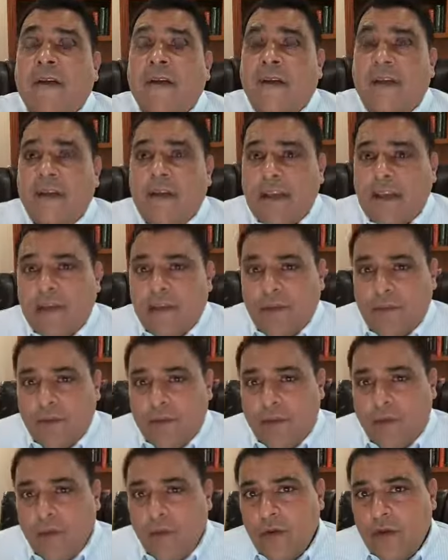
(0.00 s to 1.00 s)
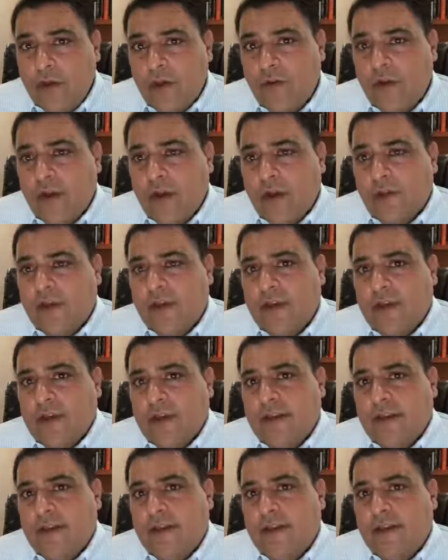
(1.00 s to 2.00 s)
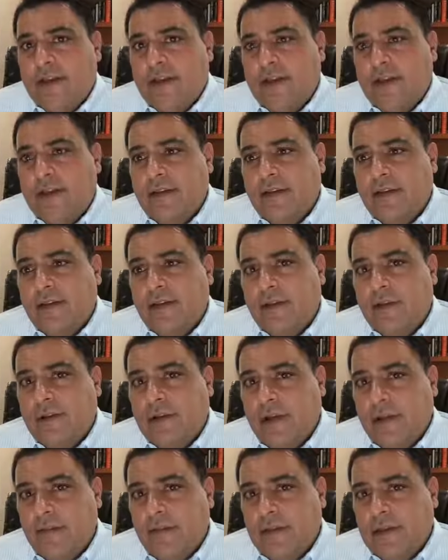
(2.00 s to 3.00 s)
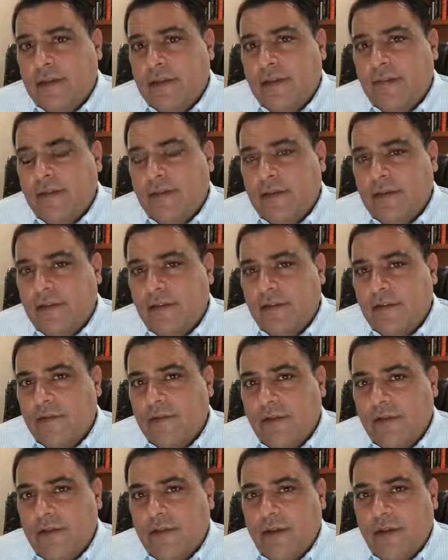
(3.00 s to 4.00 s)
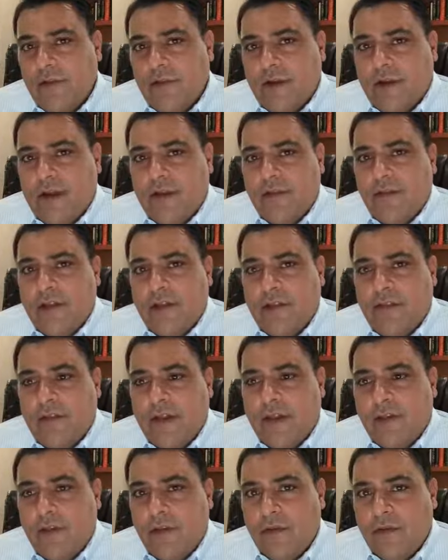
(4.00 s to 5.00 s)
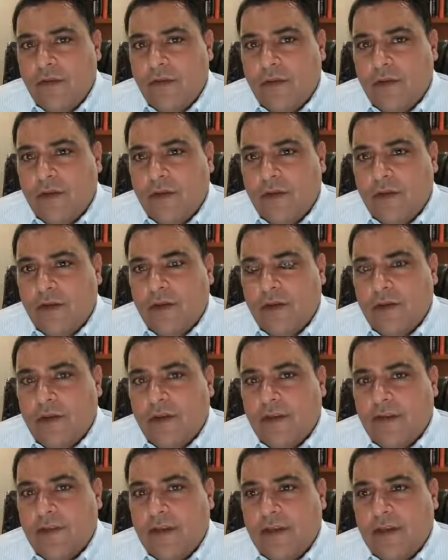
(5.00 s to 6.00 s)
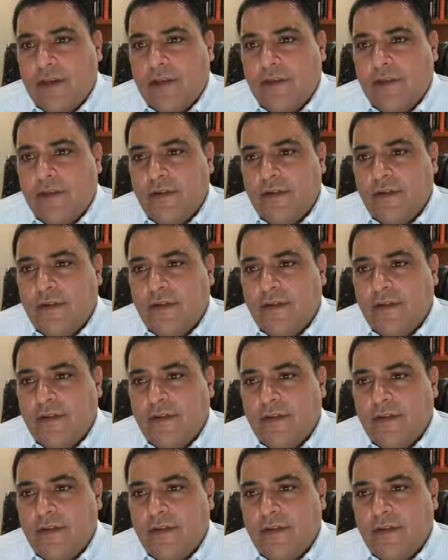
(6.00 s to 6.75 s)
Yeah, so low nitric oxide, and we're talking about different types of nitric oxide. There's endothelial nitric oxide, there's